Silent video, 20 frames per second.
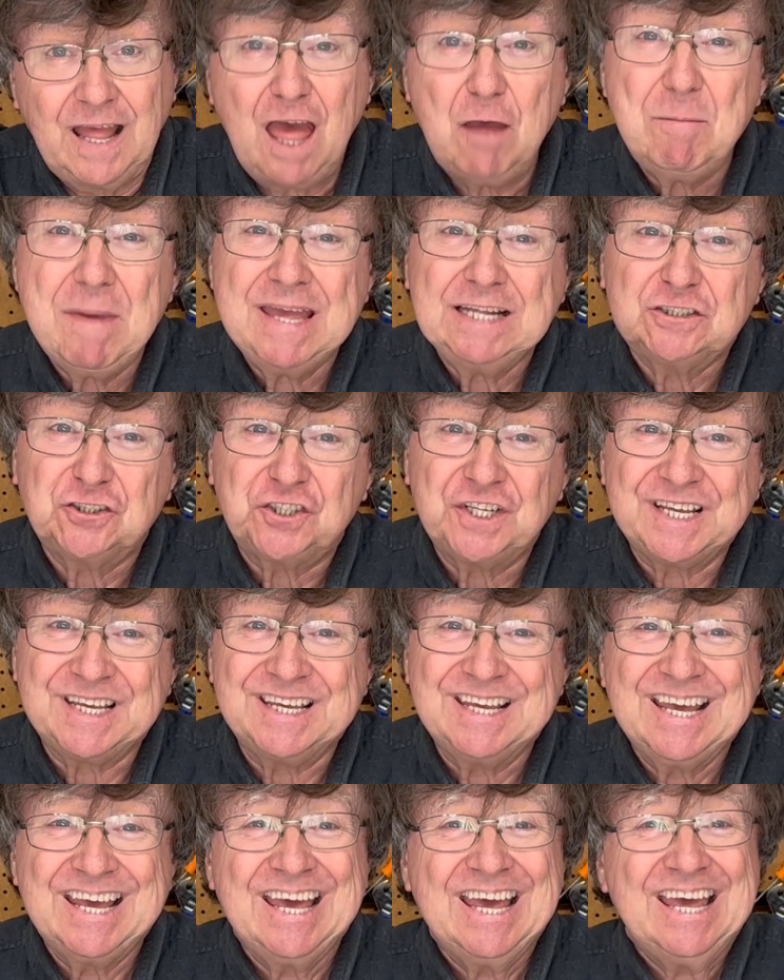
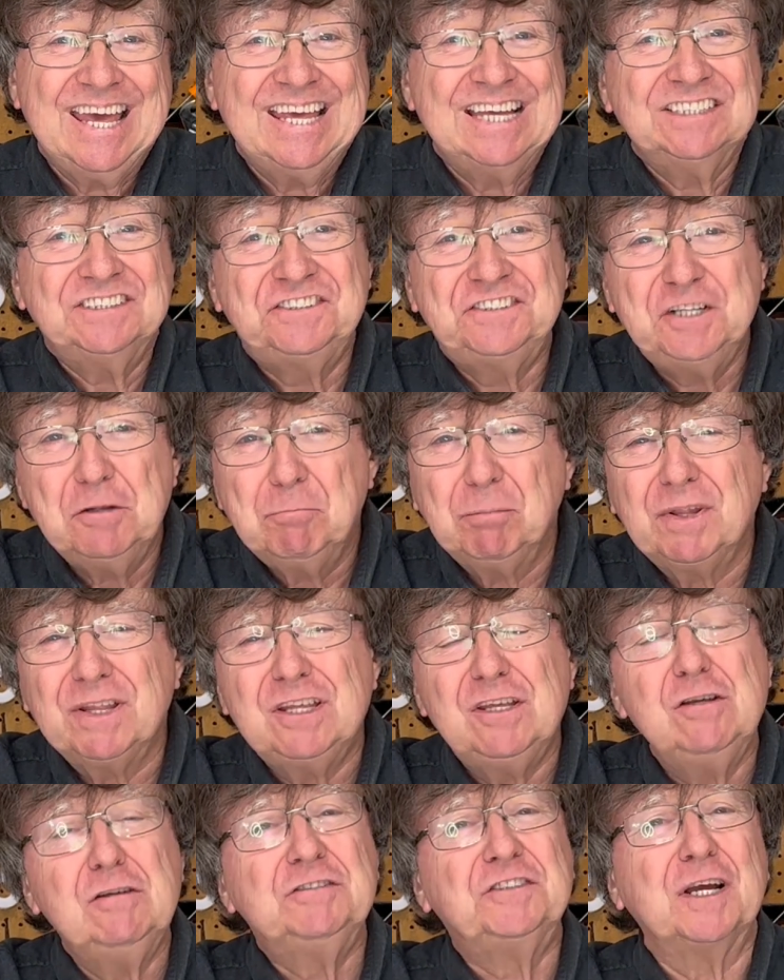MHD is simply
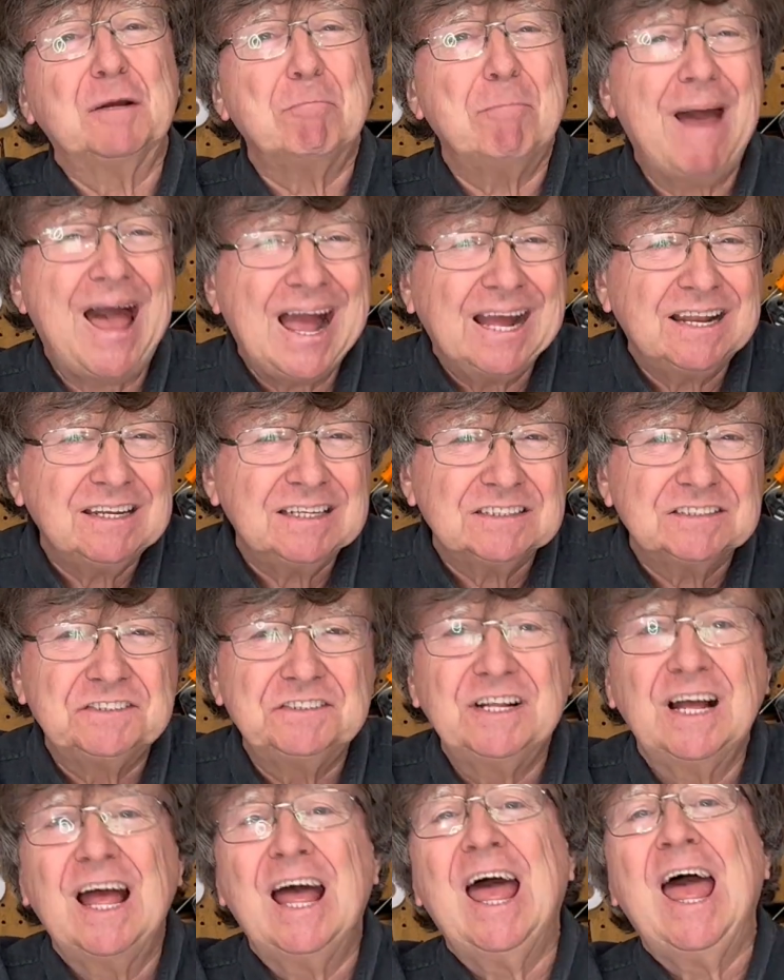using
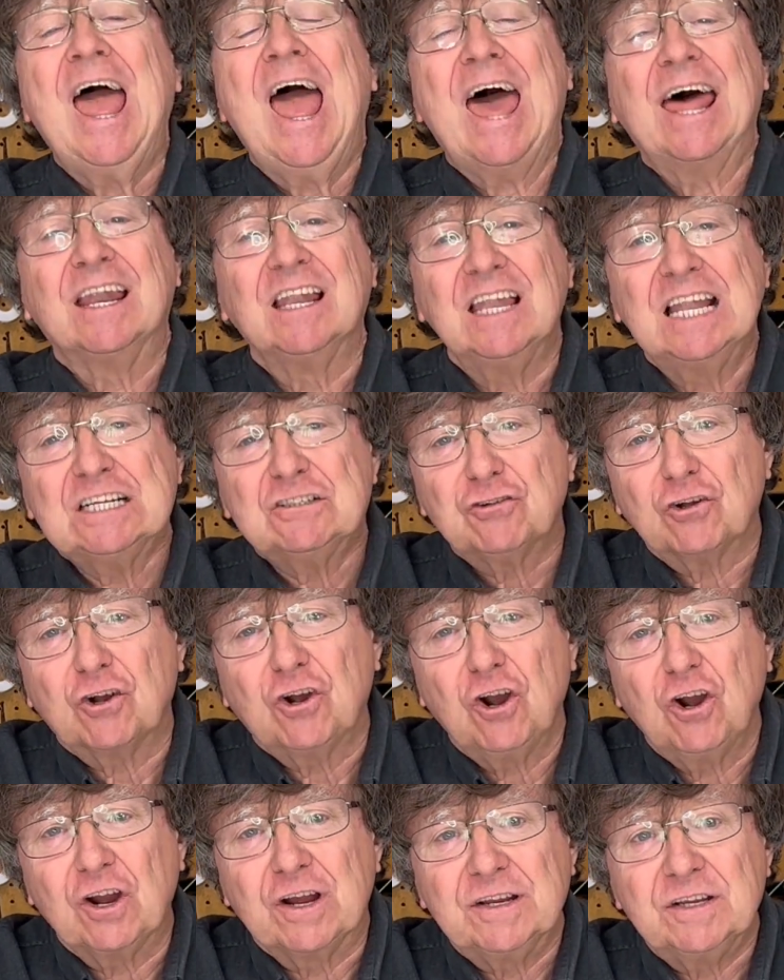magnets and electric
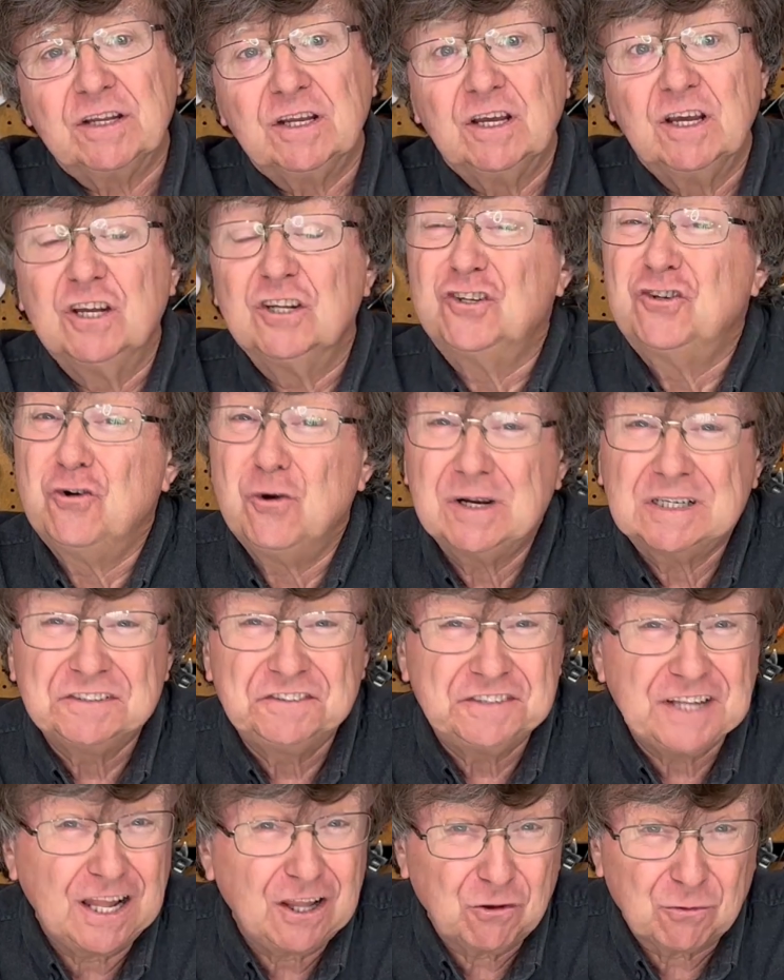current to
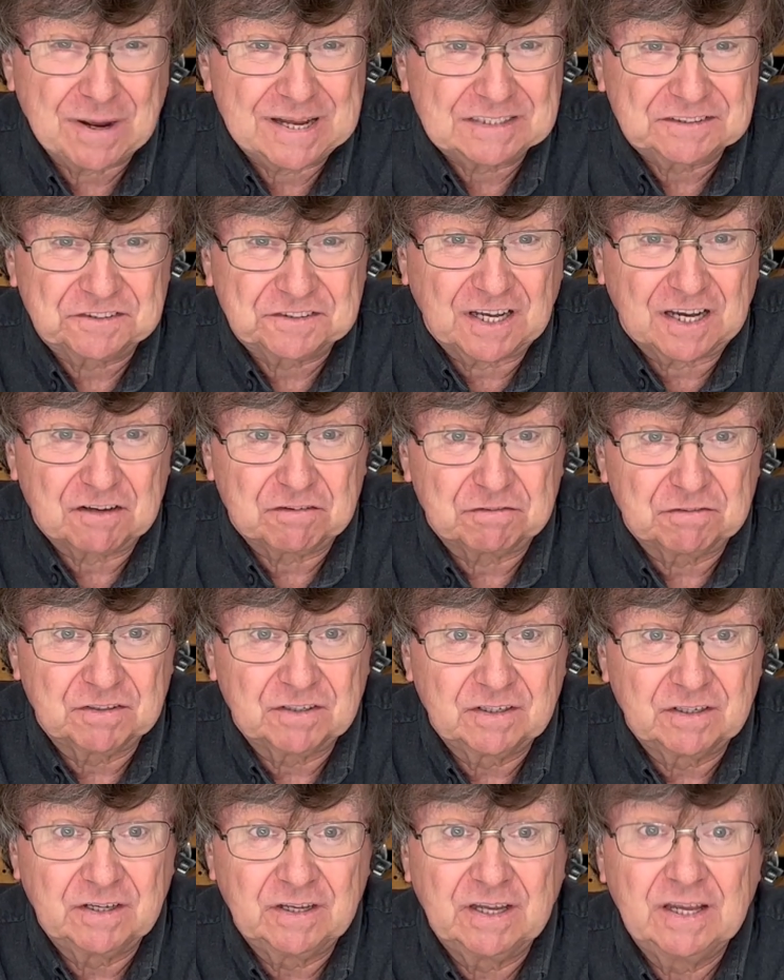accelerate stuff.
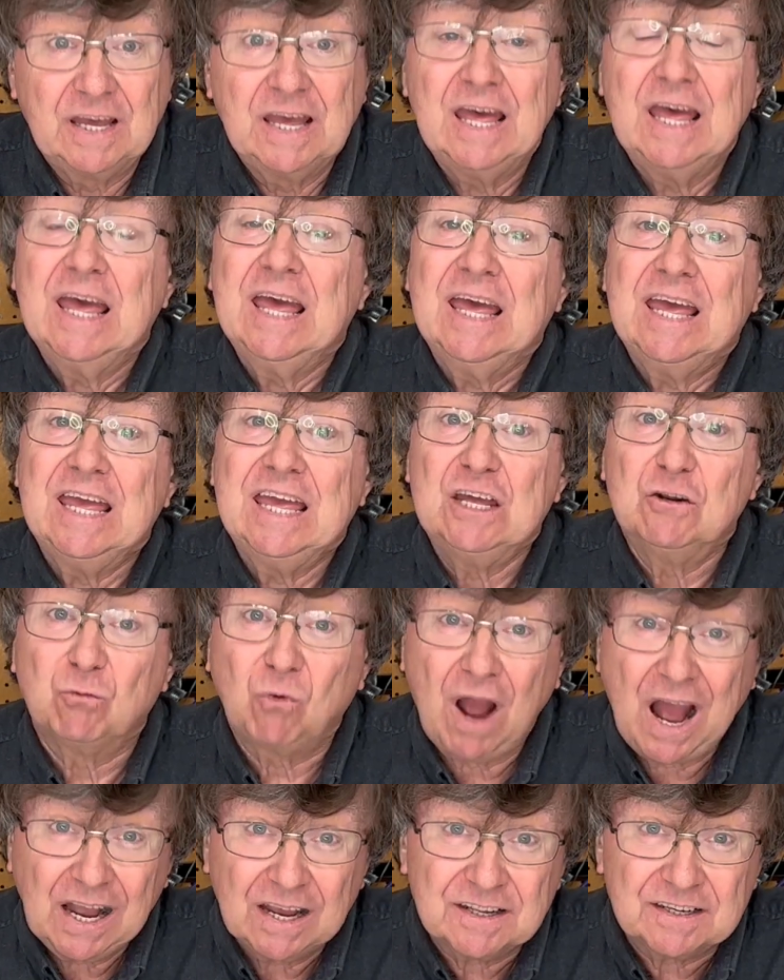In
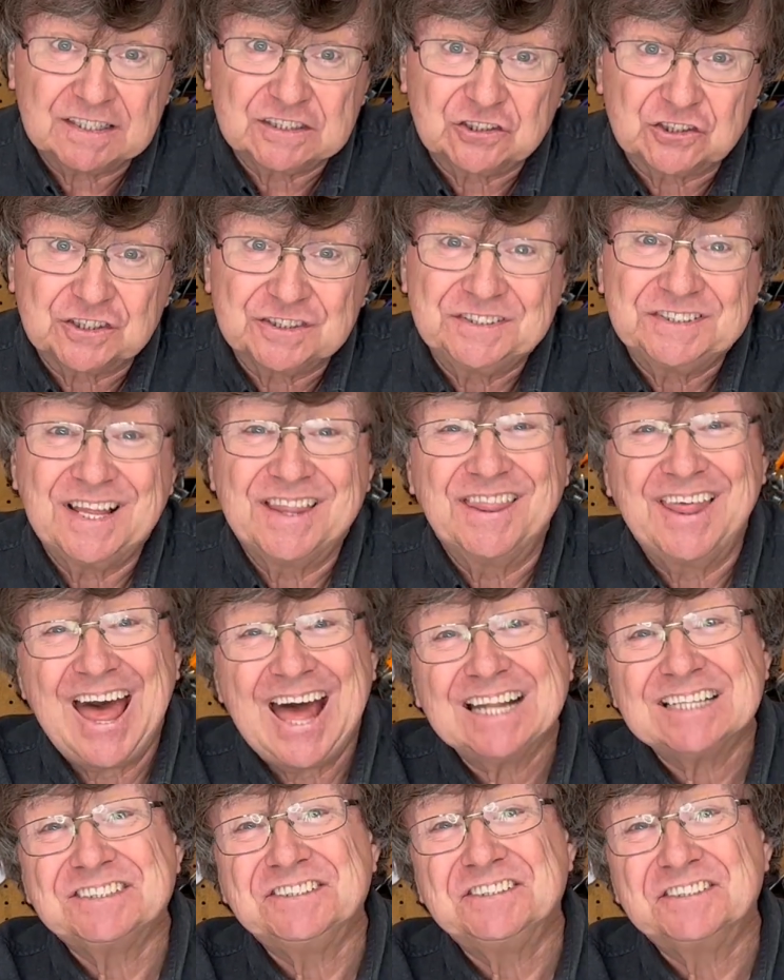rocket engines,
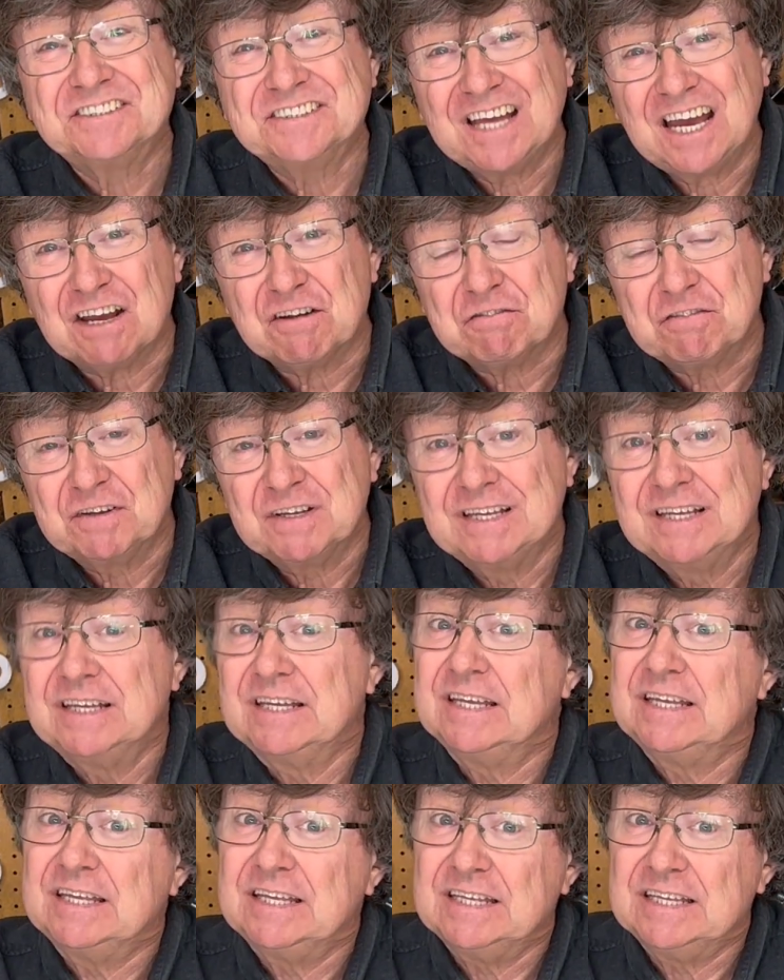that stuff
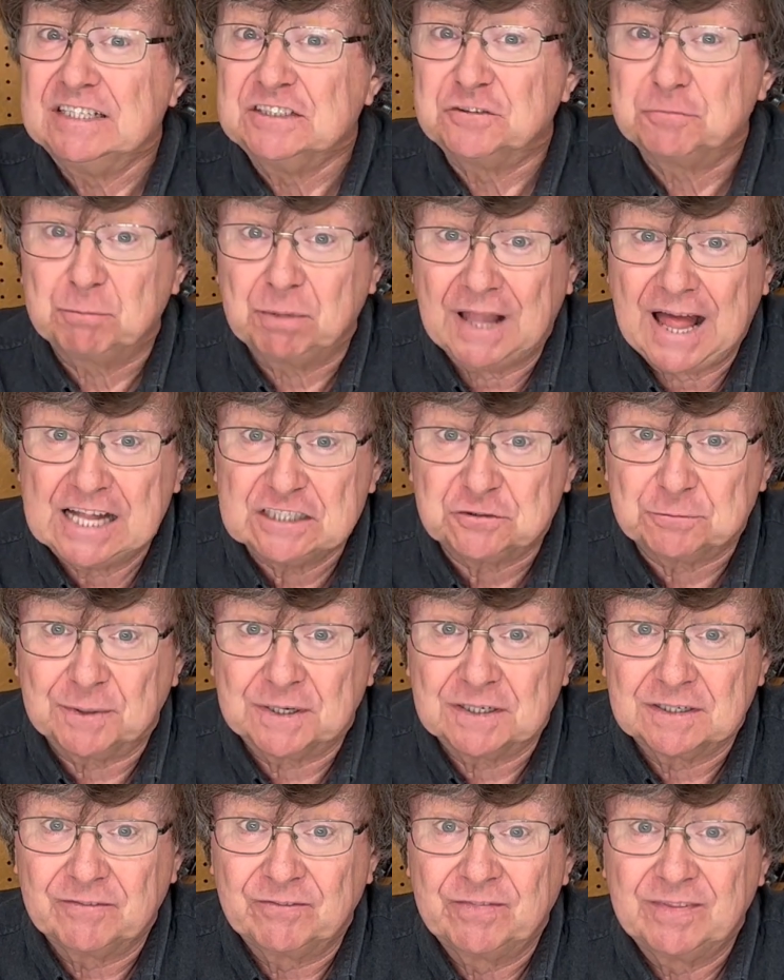is
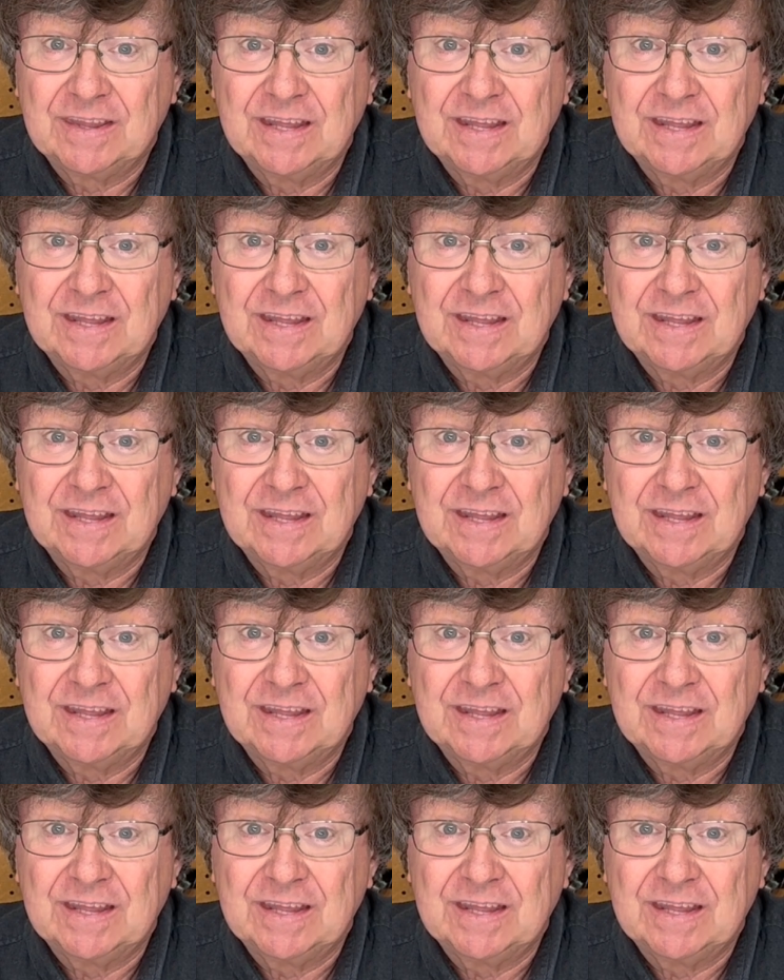plasma.